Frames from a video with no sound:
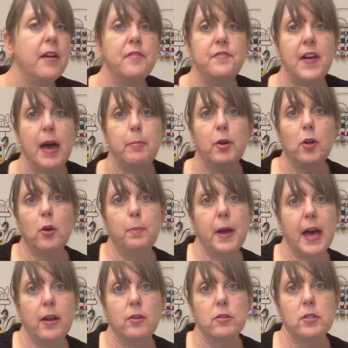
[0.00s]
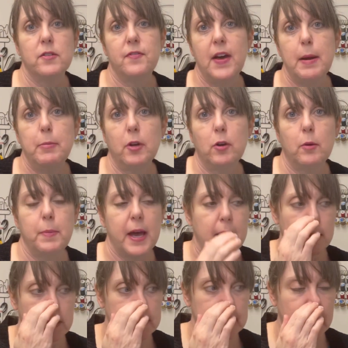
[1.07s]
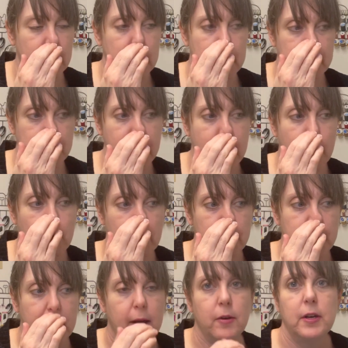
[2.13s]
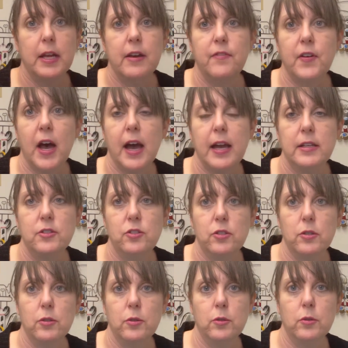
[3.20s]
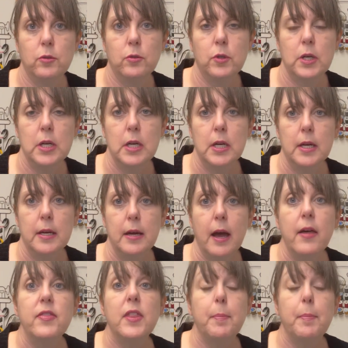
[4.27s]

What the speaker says: fabric or patterns, fabric or patterns. How about if I do the